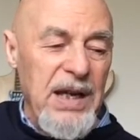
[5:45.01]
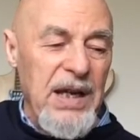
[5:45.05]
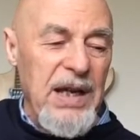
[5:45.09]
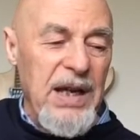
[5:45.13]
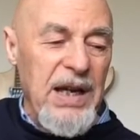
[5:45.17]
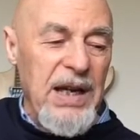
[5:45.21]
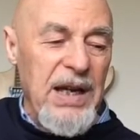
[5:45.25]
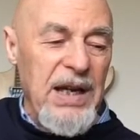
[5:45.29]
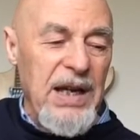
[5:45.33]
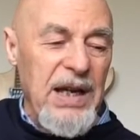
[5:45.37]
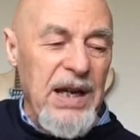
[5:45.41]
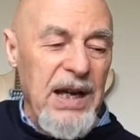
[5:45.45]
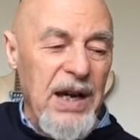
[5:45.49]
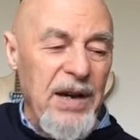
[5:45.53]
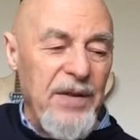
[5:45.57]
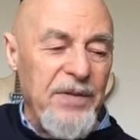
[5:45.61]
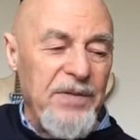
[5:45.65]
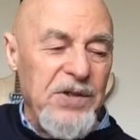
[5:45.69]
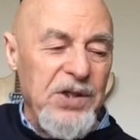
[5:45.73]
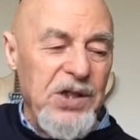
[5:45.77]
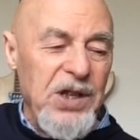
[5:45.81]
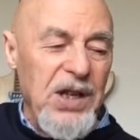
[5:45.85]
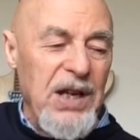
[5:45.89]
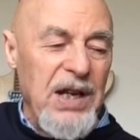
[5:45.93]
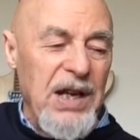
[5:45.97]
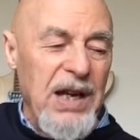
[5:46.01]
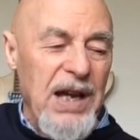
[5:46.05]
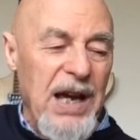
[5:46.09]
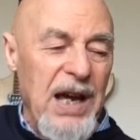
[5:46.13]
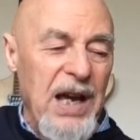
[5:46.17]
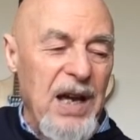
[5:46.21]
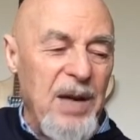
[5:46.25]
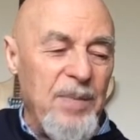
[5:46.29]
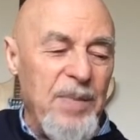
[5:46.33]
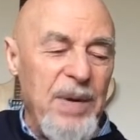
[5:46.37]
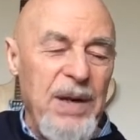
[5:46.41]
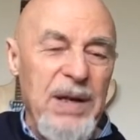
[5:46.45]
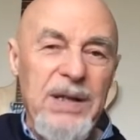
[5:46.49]
E, F, G, A,
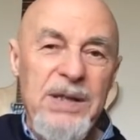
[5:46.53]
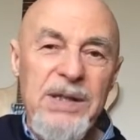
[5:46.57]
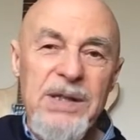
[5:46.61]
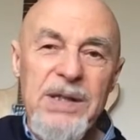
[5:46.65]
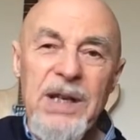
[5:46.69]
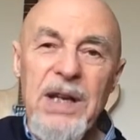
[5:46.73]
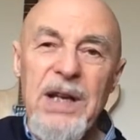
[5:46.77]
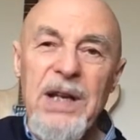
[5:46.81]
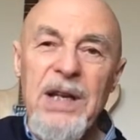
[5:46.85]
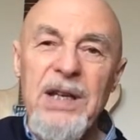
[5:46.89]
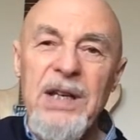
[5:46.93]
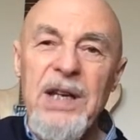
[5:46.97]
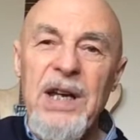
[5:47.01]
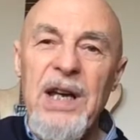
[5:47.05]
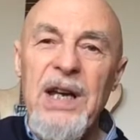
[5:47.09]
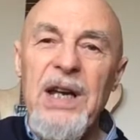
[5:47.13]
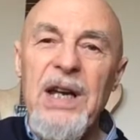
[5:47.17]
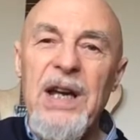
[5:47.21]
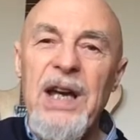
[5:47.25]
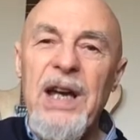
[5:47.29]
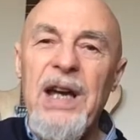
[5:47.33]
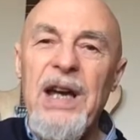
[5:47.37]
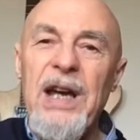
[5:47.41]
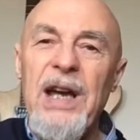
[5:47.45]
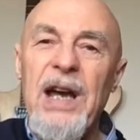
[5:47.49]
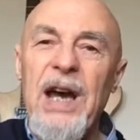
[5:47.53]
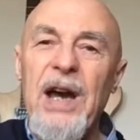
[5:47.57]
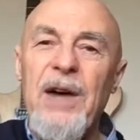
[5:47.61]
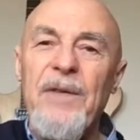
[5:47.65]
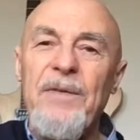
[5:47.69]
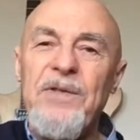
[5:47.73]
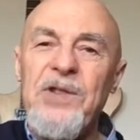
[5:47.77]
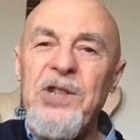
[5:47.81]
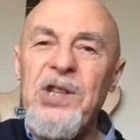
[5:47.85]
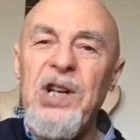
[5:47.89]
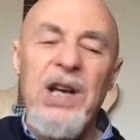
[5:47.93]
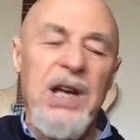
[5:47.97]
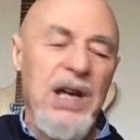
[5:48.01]
B, C, D, E, F,
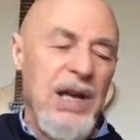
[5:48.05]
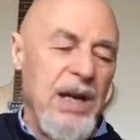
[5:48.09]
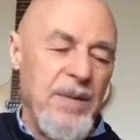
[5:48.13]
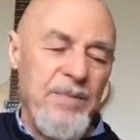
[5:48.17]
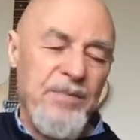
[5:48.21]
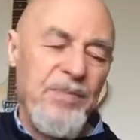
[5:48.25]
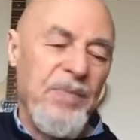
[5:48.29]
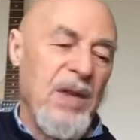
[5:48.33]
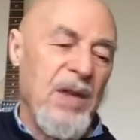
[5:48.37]
G.